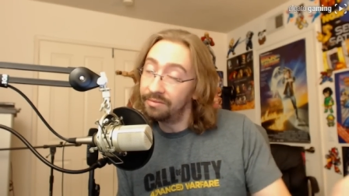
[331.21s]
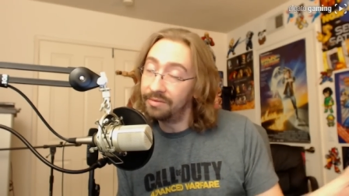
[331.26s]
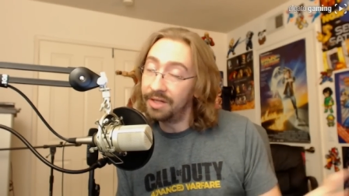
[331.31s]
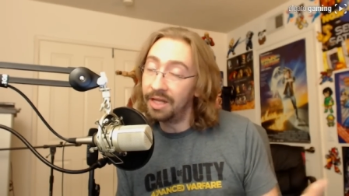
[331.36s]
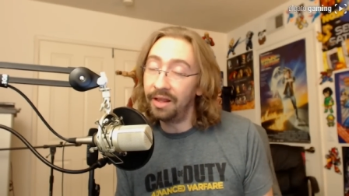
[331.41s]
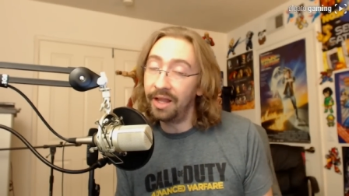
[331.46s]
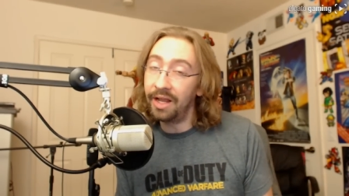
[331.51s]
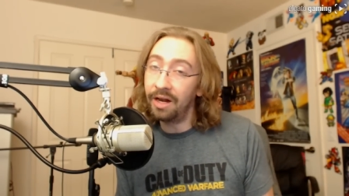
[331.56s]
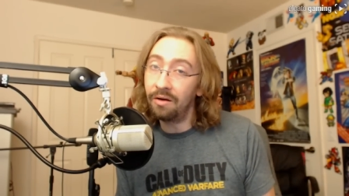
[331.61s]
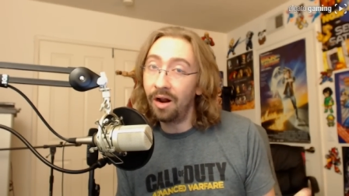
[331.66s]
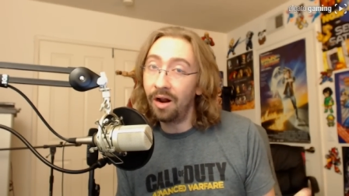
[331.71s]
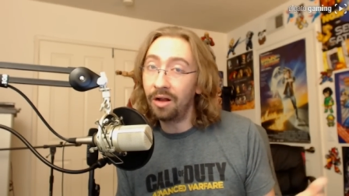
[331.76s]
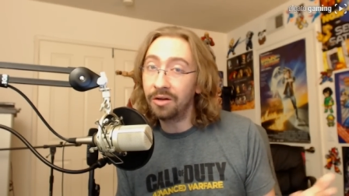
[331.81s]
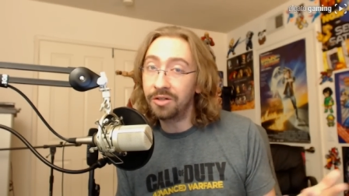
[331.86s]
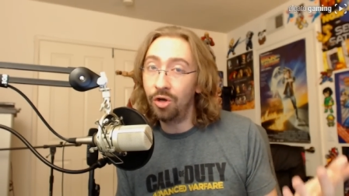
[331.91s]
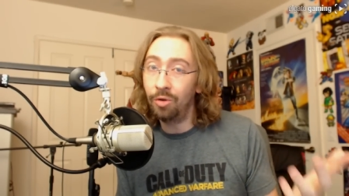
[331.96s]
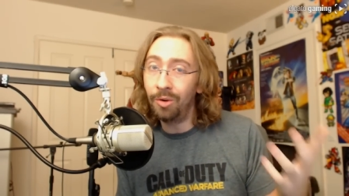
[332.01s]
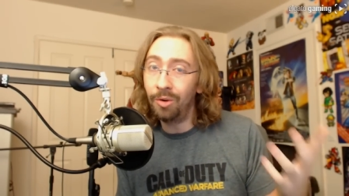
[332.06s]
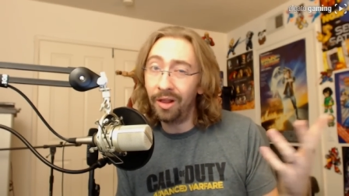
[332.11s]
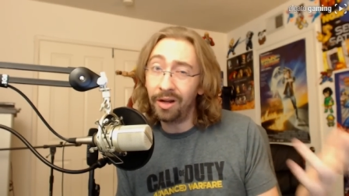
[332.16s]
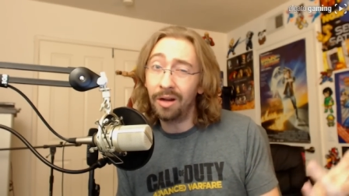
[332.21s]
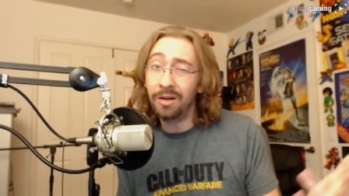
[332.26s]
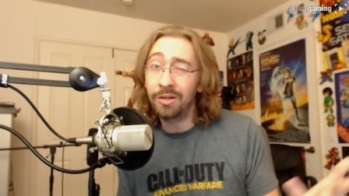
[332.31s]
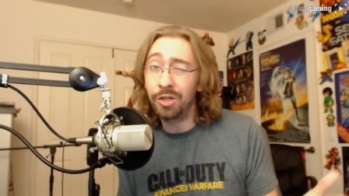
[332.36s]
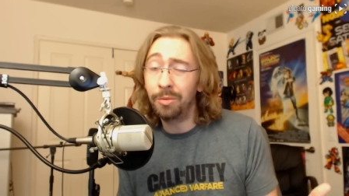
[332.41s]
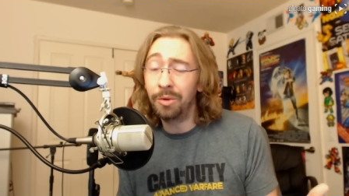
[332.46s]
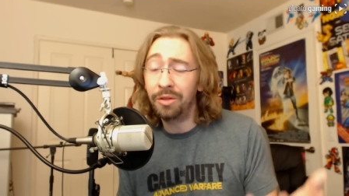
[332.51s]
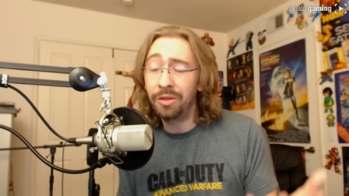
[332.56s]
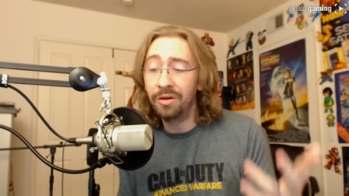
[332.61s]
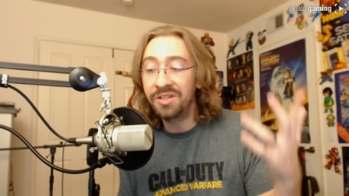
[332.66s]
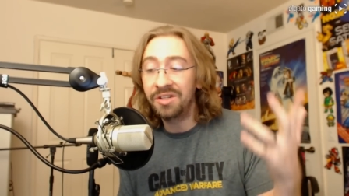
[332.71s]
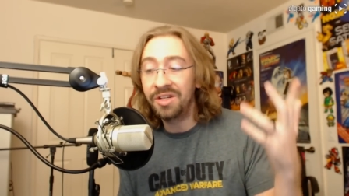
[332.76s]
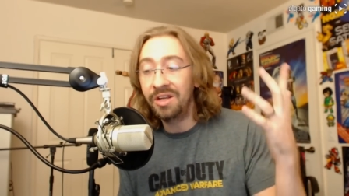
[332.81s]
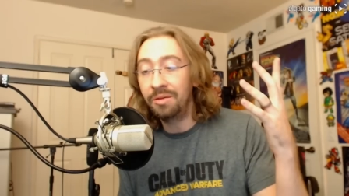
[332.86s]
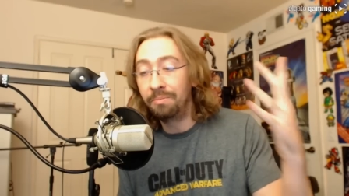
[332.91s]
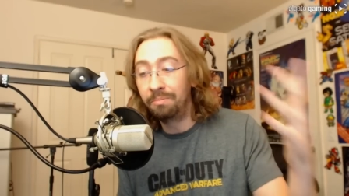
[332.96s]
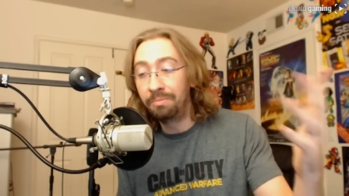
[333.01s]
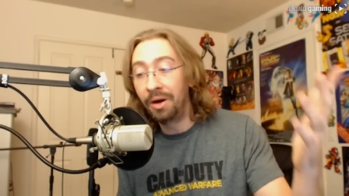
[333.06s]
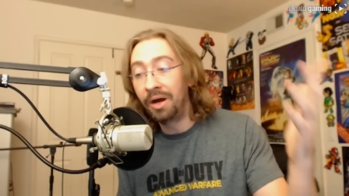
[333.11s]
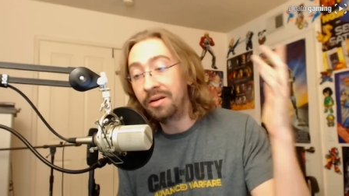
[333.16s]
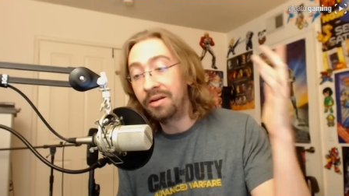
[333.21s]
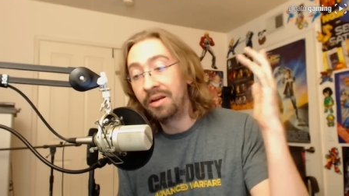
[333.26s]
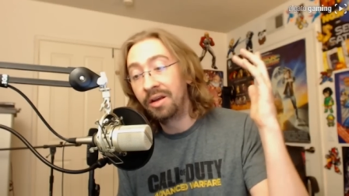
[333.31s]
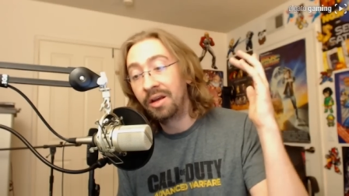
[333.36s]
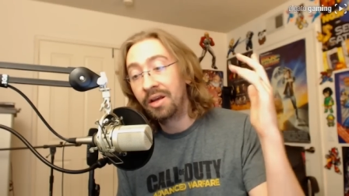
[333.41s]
later in October, like October 13th, but